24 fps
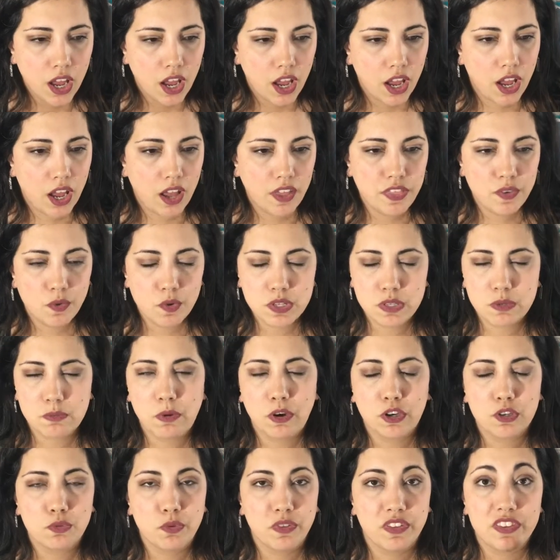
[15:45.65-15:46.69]
Uh, there was a
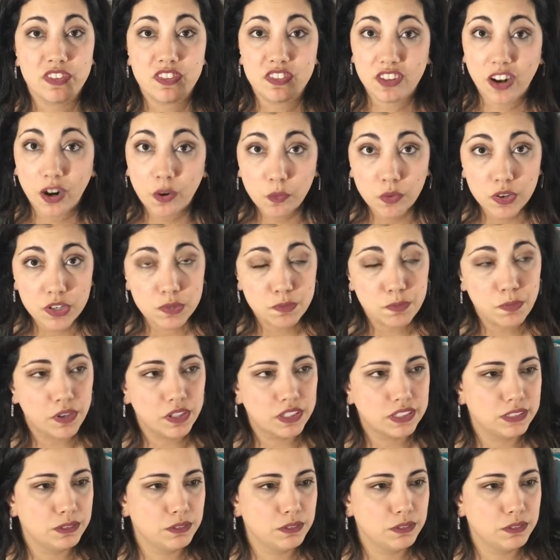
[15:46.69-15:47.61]
box with Star Wars books.